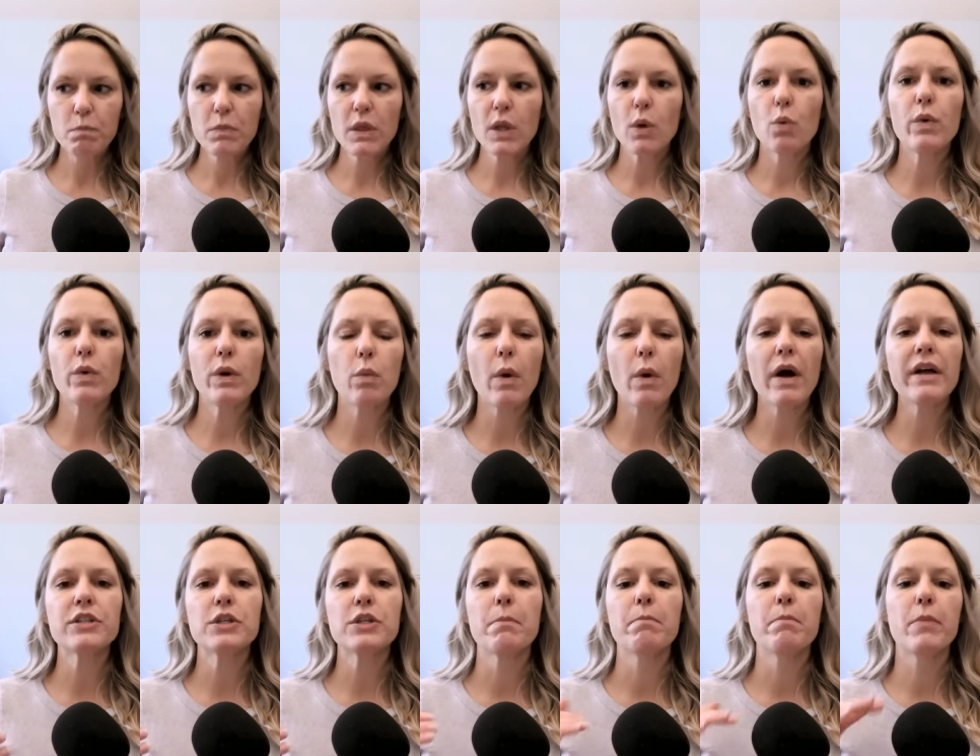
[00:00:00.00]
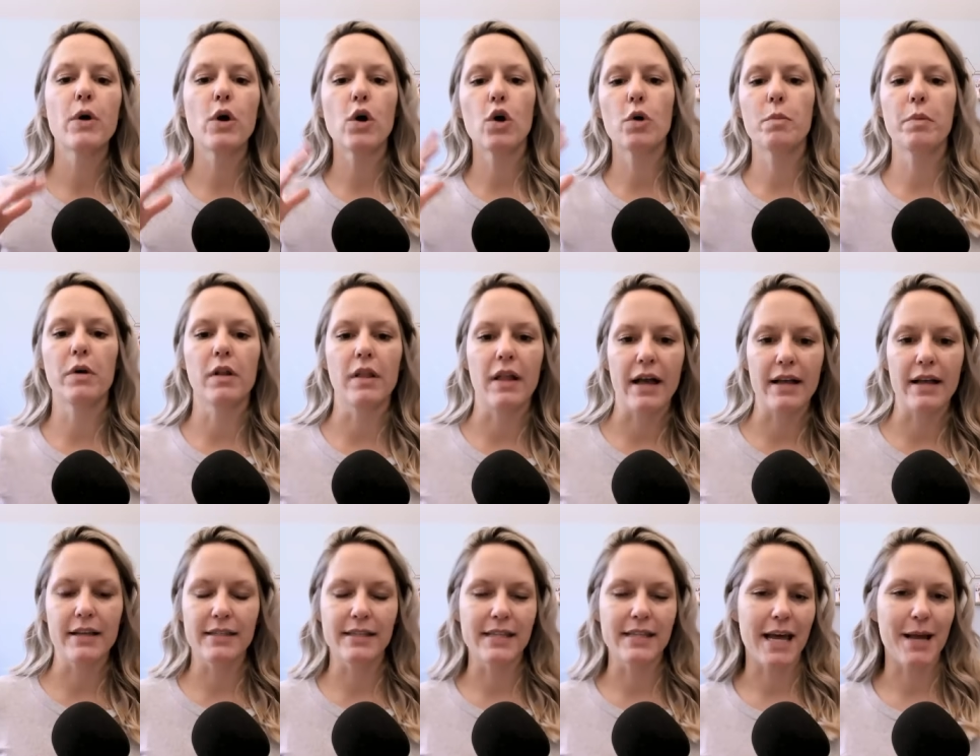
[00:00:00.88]
we want to
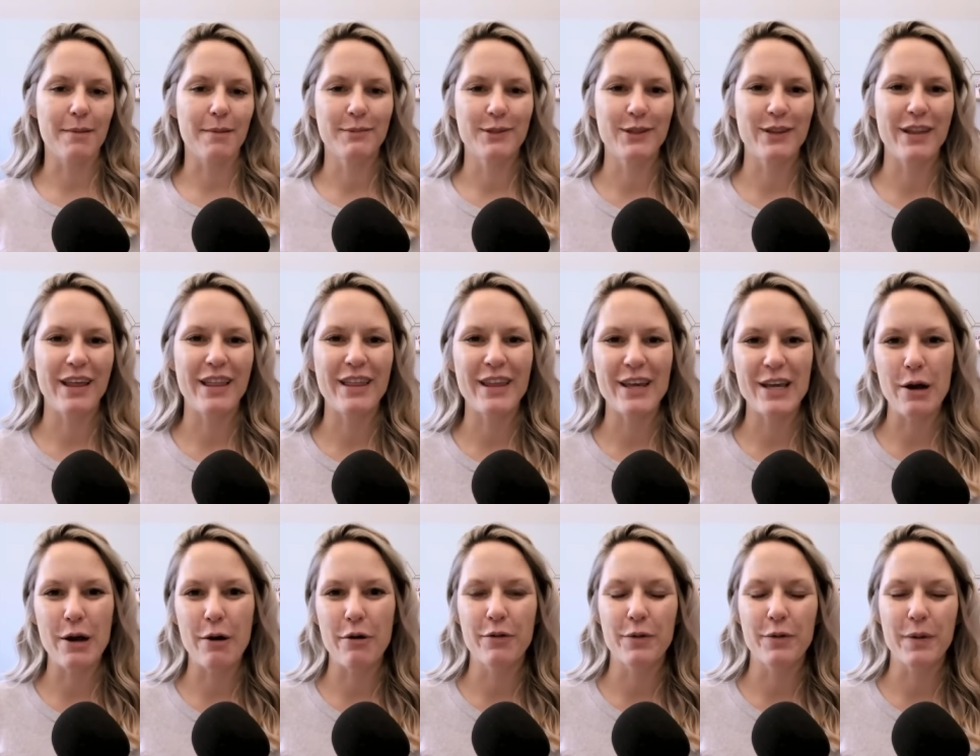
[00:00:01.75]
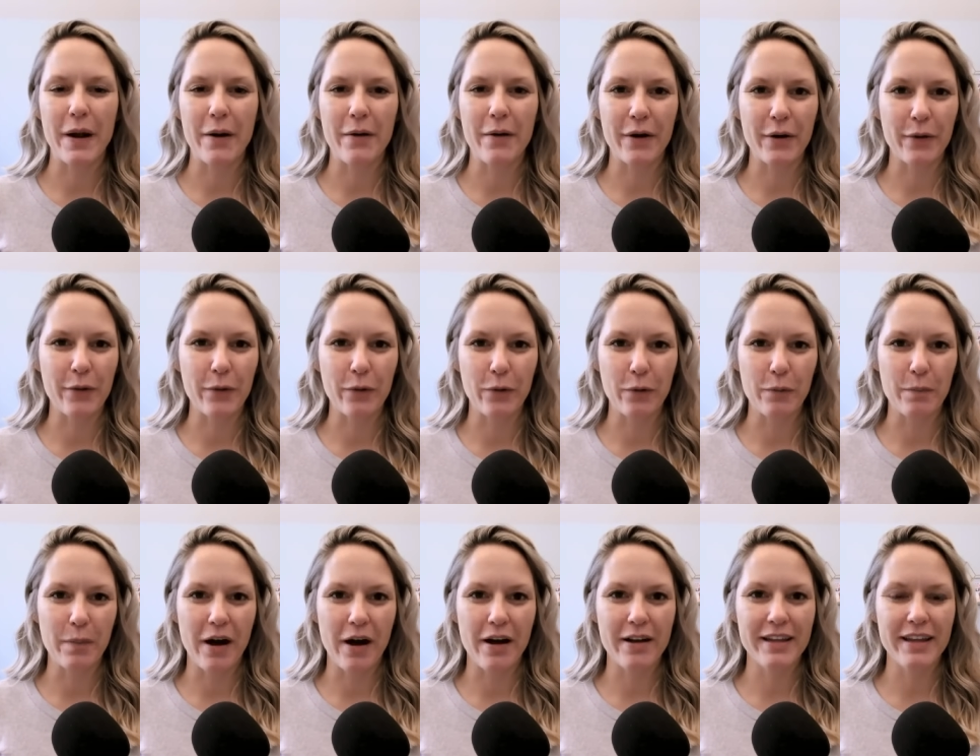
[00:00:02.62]
mobilize them so that they go throughout our whole
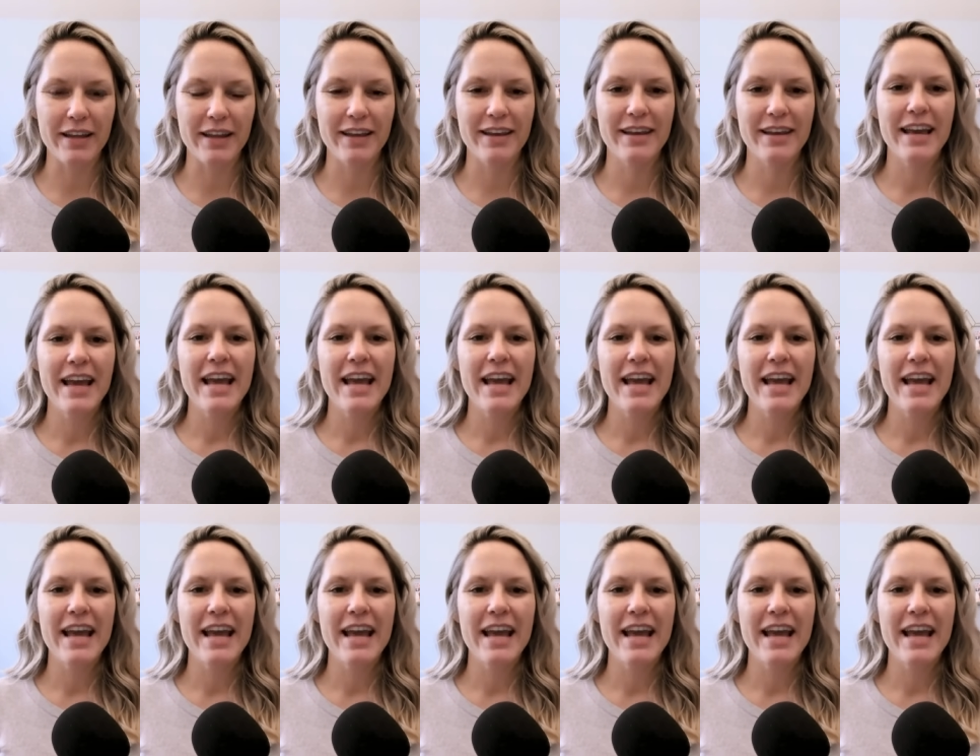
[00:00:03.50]
body.